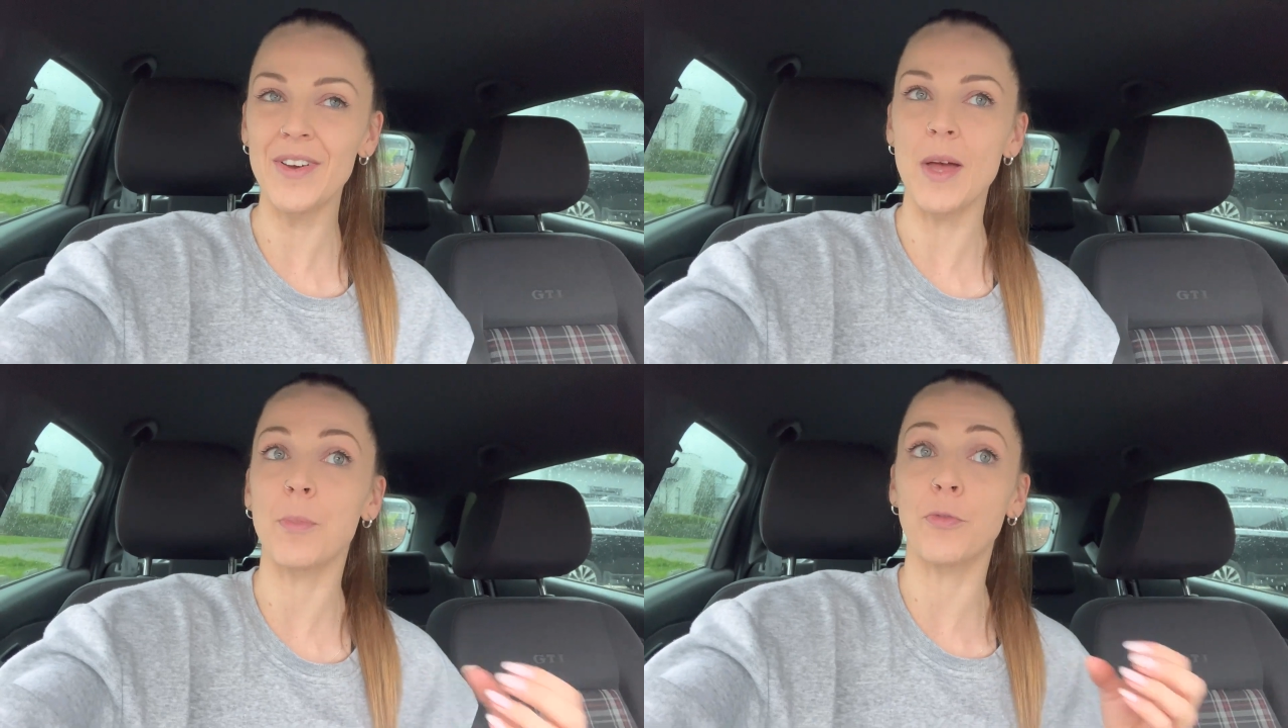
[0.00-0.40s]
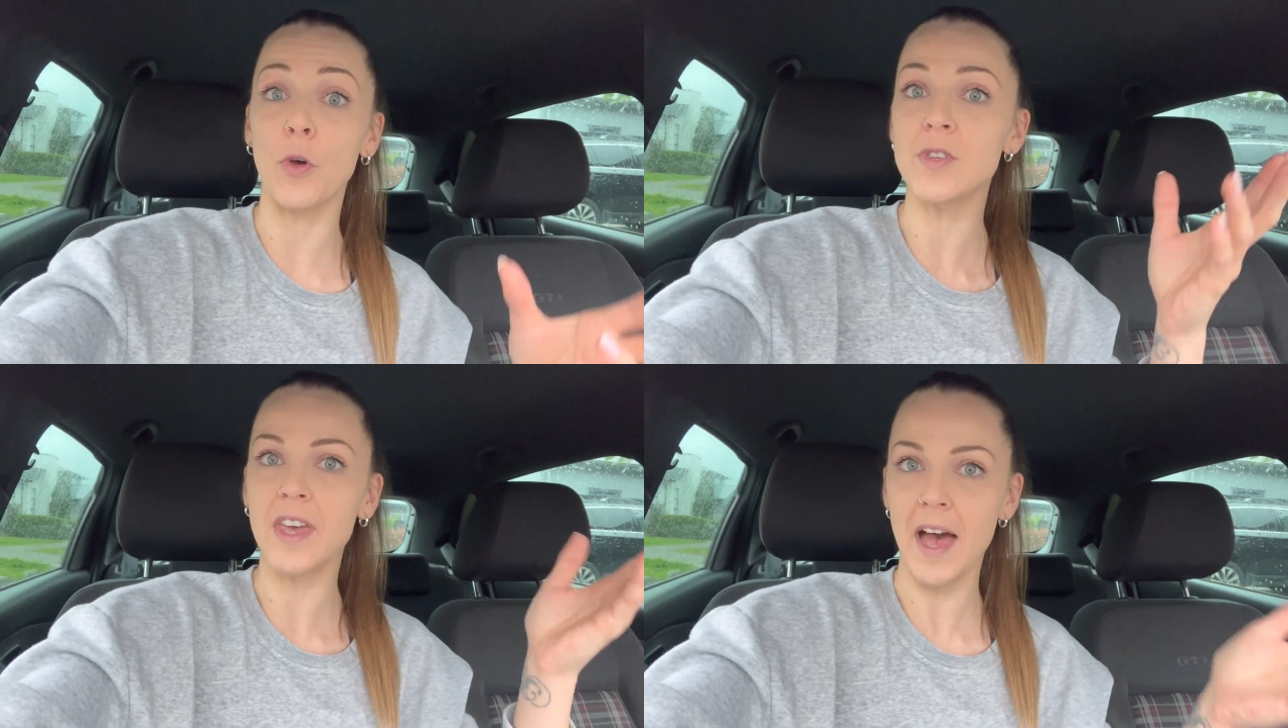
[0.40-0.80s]
It
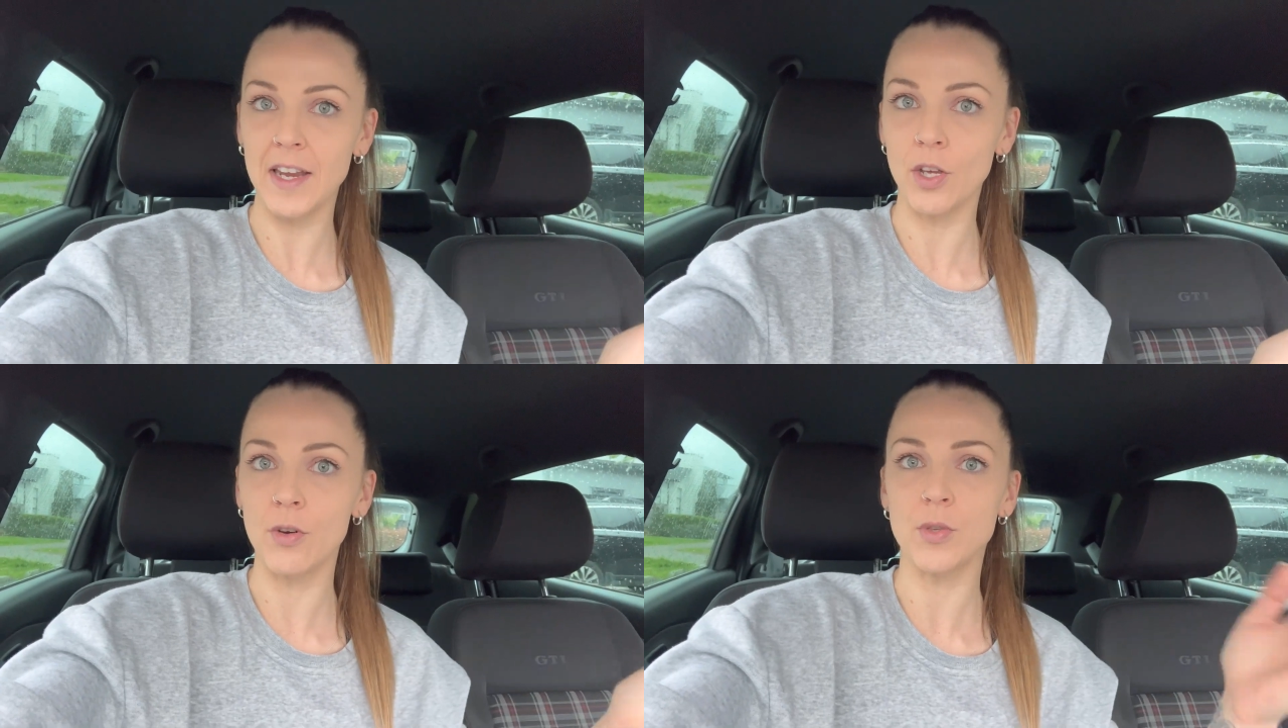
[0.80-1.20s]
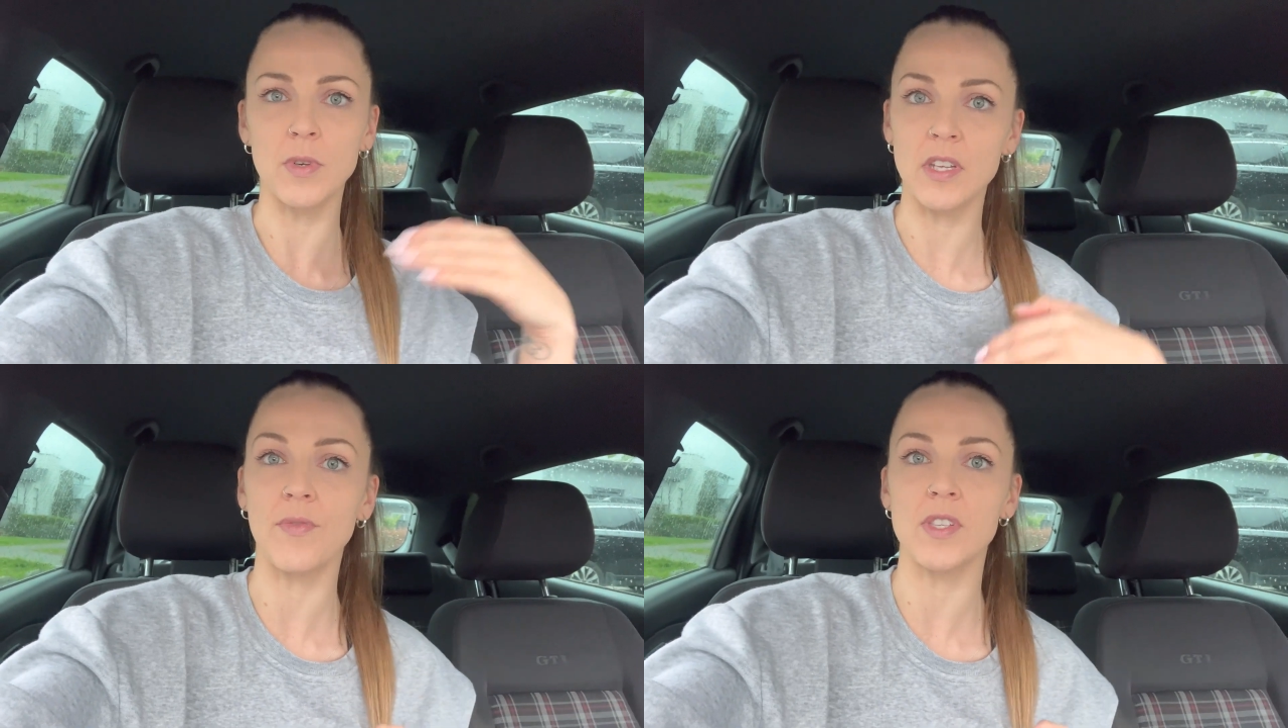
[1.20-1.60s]
prefers cardio to
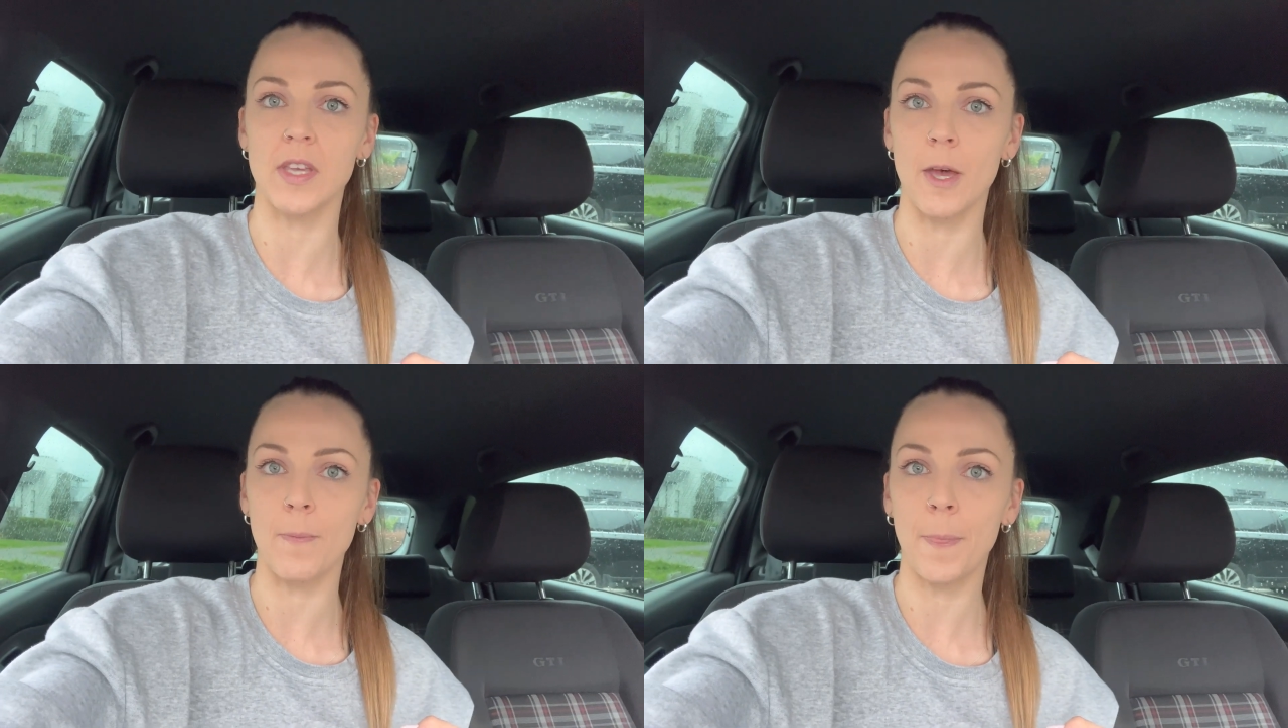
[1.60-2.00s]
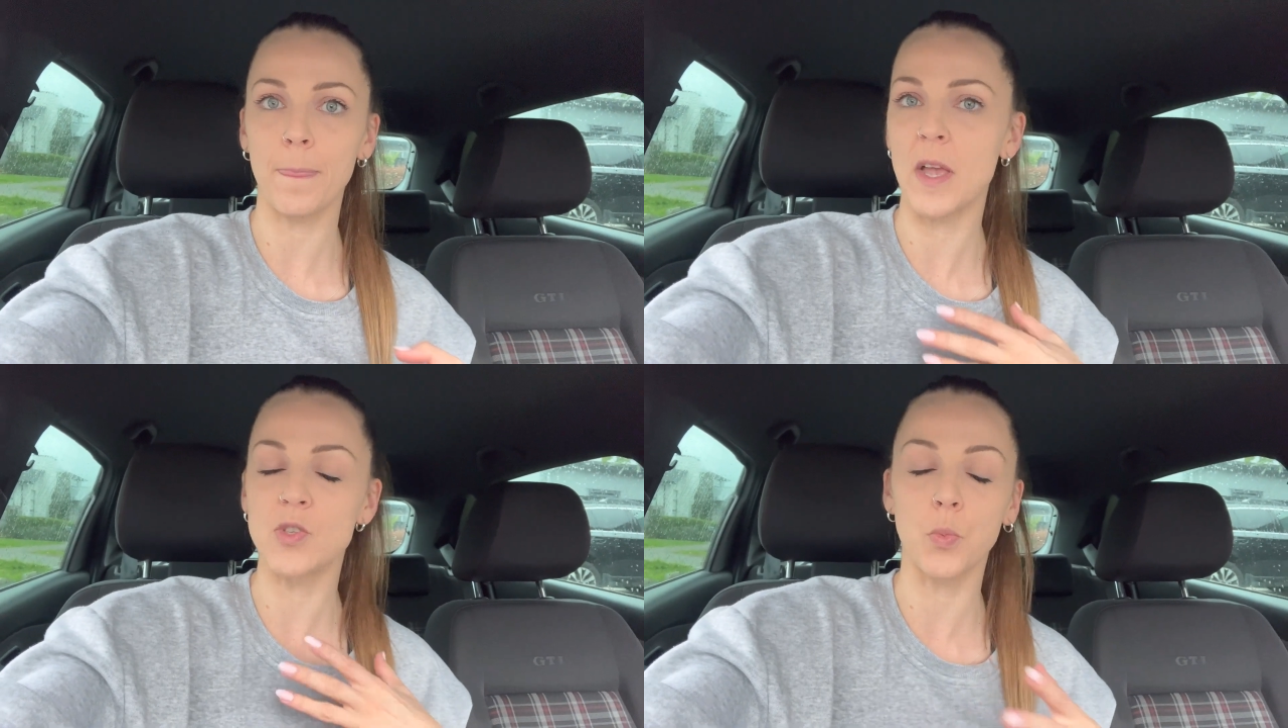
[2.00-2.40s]
a deficit.
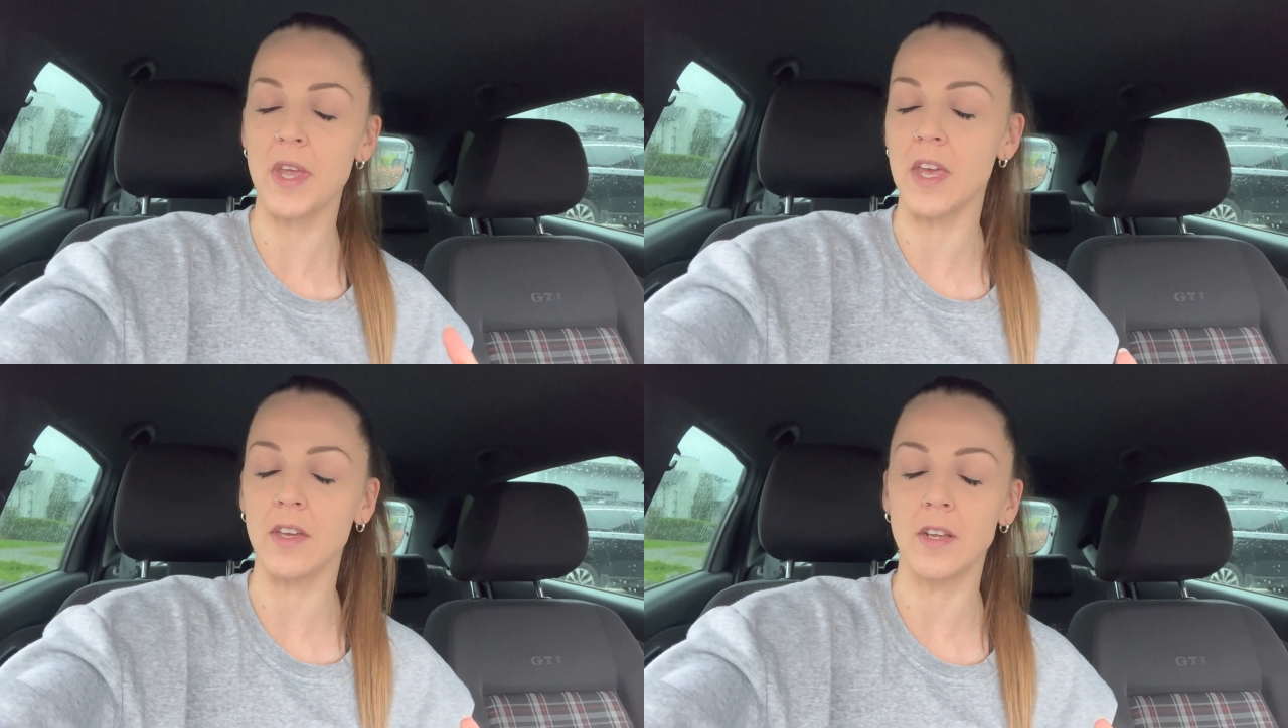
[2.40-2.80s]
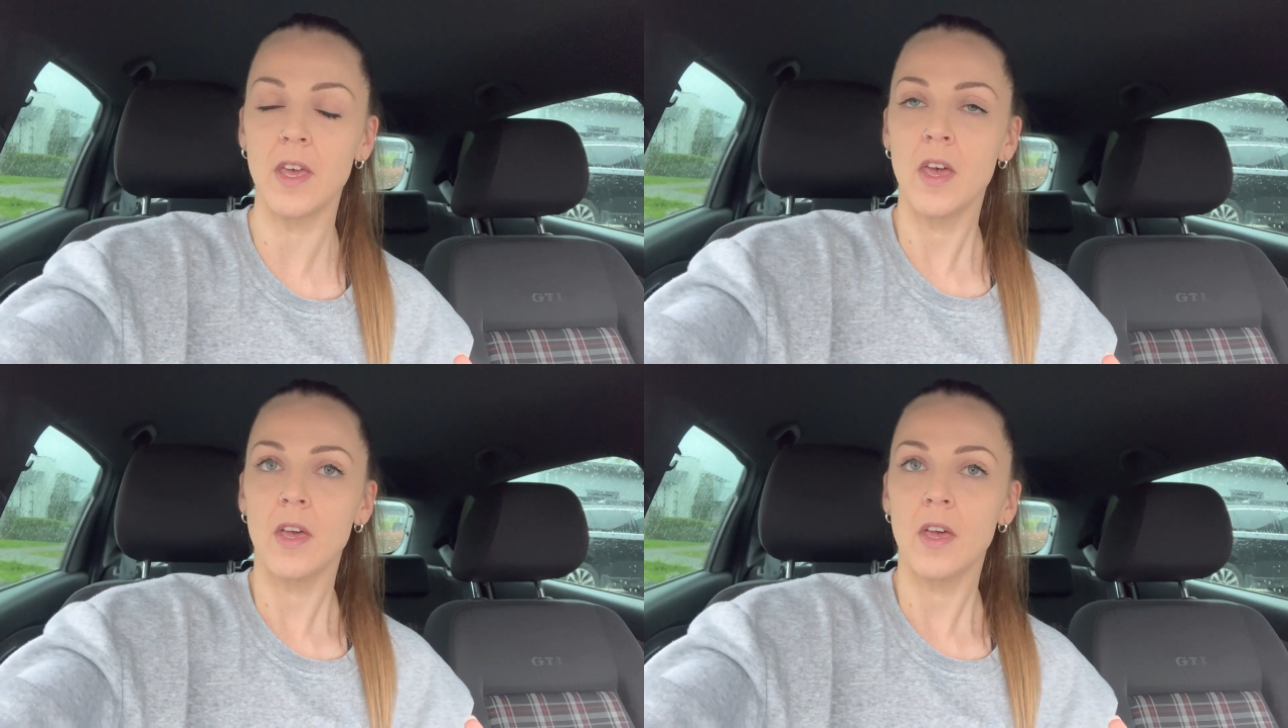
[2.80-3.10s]
It's weird.